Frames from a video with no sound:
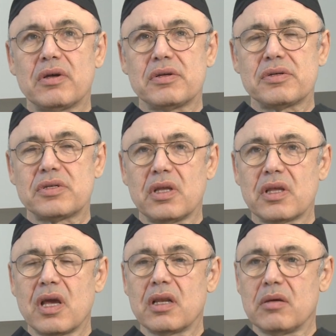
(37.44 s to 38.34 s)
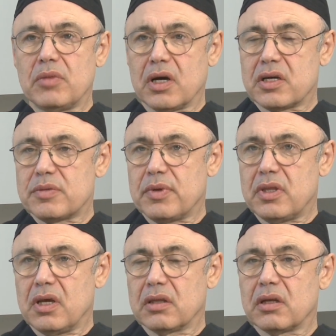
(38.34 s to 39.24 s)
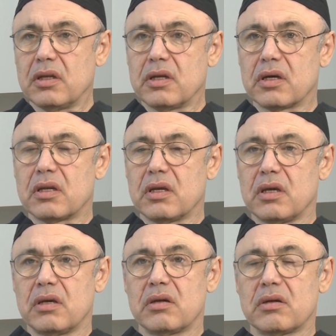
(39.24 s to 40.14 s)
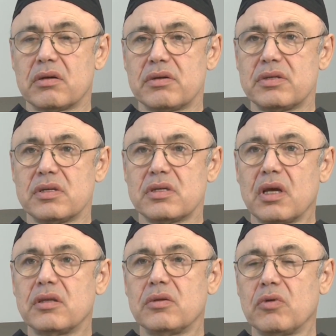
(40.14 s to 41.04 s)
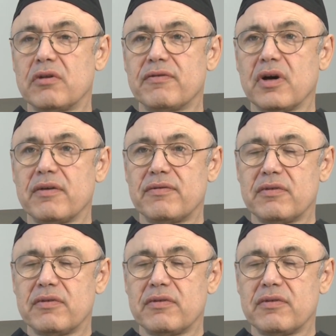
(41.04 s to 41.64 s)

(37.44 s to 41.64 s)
Stellate ganglion block has been done clinically since 1925.